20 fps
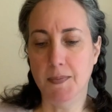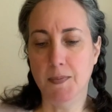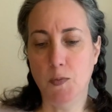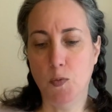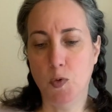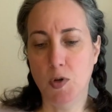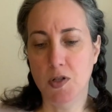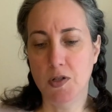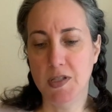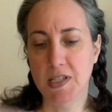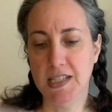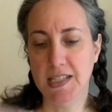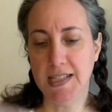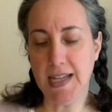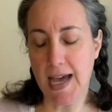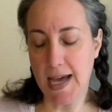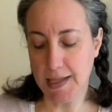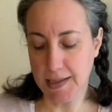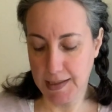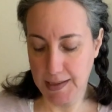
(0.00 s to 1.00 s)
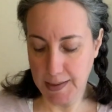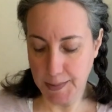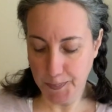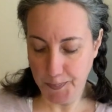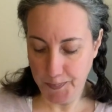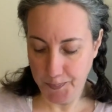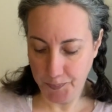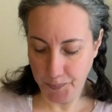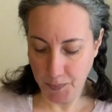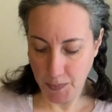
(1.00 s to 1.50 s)
What are the stats?
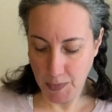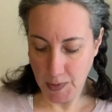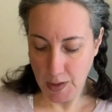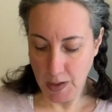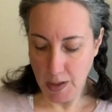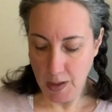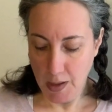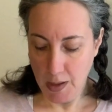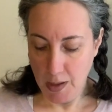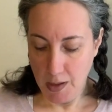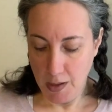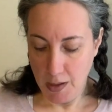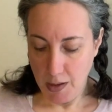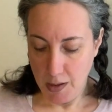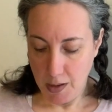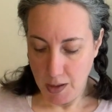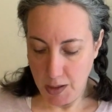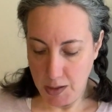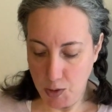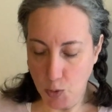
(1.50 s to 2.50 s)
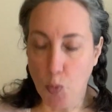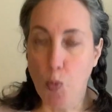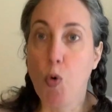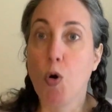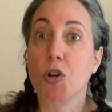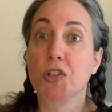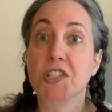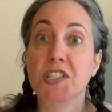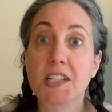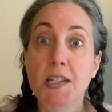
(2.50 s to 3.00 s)
It's a
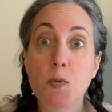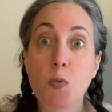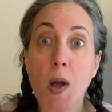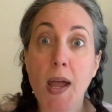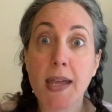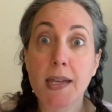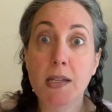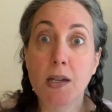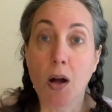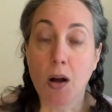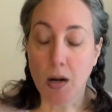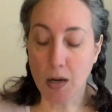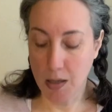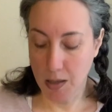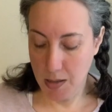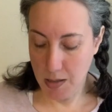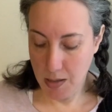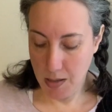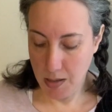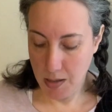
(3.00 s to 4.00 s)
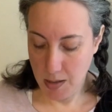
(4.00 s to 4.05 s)
worsted weight yarn.